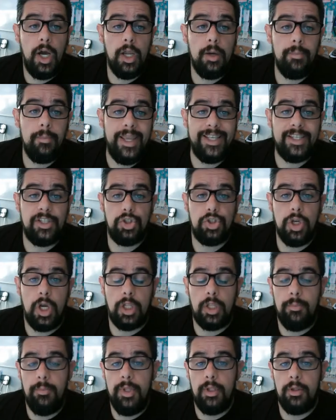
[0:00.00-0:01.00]
When Han makes
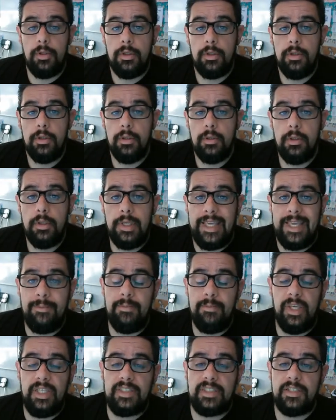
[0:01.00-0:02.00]
chocolate milk,
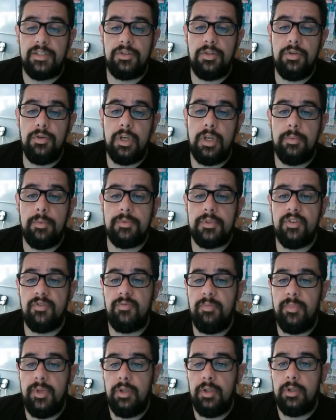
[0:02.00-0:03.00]
he mixes two cups
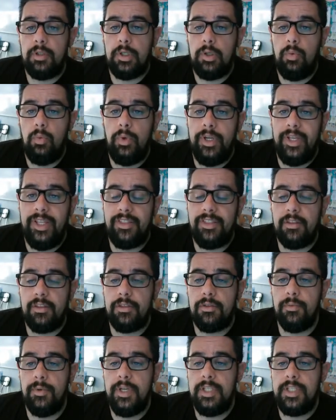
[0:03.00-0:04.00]
of milk
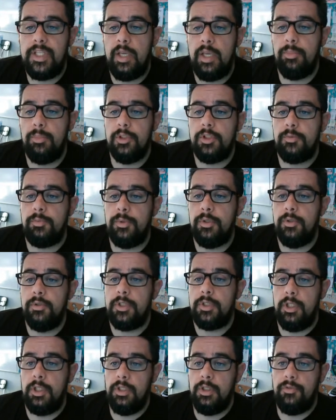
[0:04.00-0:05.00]
with three
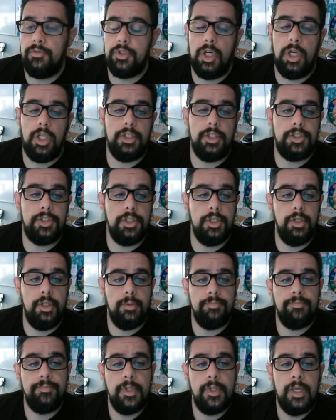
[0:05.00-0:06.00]
tablespoons of chocolate
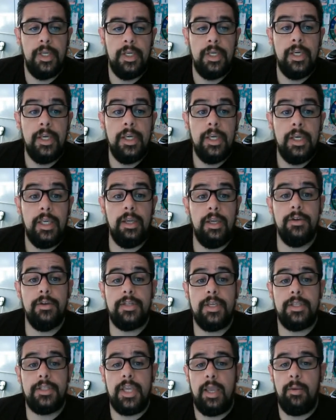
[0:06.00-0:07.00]
syrup.
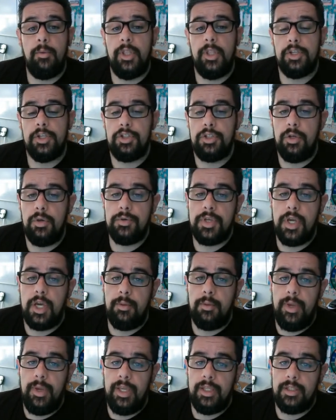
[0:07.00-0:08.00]
Here is a table that shows
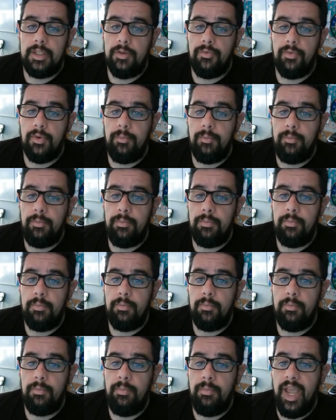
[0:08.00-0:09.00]
how to make different